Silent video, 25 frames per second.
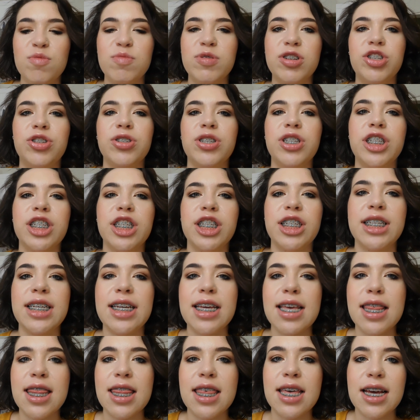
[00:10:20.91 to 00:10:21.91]
between your
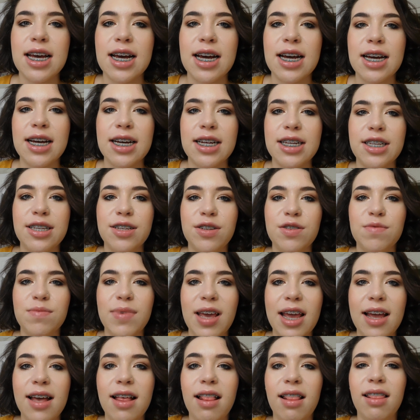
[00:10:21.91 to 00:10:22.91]
teeth uh, to
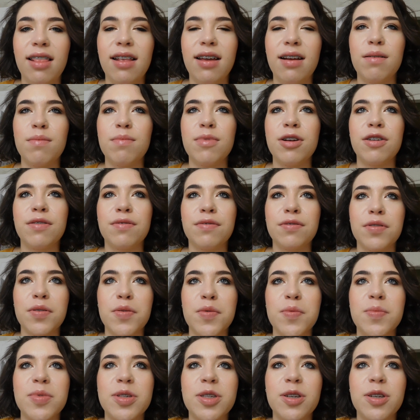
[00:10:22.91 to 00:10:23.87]
make a little bit of room.